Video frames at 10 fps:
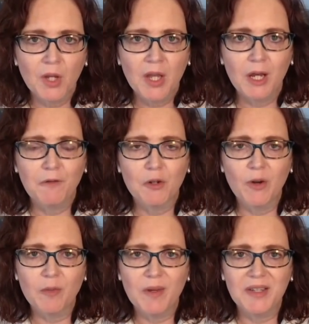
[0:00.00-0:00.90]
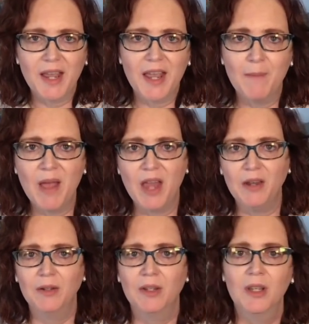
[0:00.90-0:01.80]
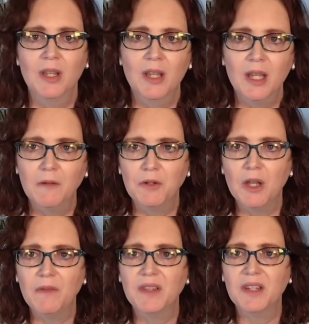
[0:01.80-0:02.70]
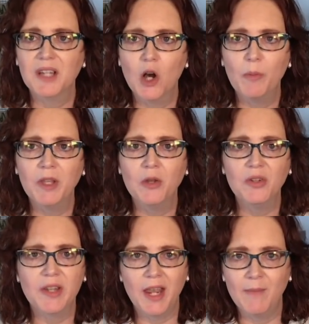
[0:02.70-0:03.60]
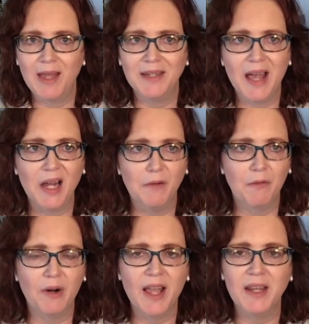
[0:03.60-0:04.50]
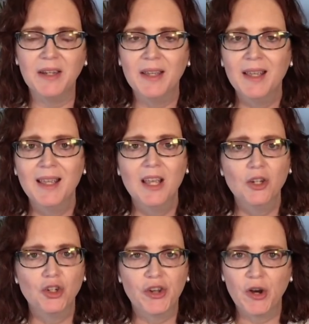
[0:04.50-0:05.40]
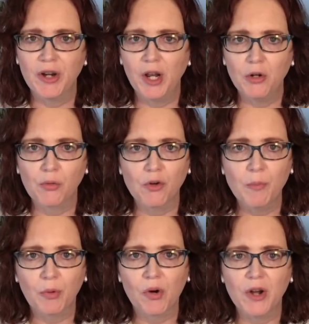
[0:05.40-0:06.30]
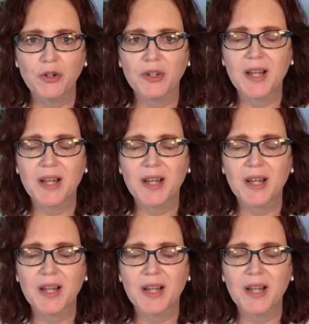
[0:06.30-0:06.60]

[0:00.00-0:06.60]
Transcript: If you're with me, say amen. If this is helping you, say amen. Tag a friend, share it in a group or on your